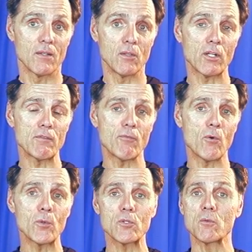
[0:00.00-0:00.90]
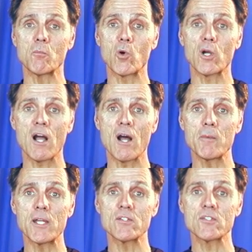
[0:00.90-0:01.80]
Looking forward to more
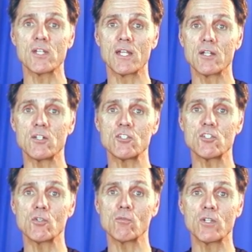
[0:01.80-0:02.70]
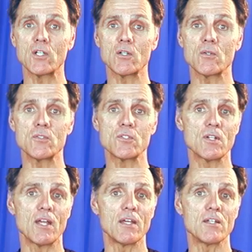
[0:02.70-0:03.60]
comments and additional videos
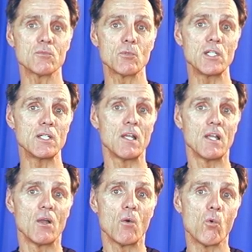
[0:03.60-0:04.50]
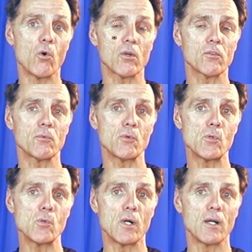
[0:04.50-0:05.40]
as we work
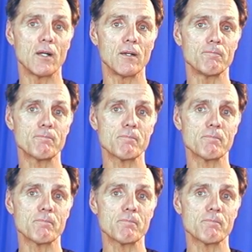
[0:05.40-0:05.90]
through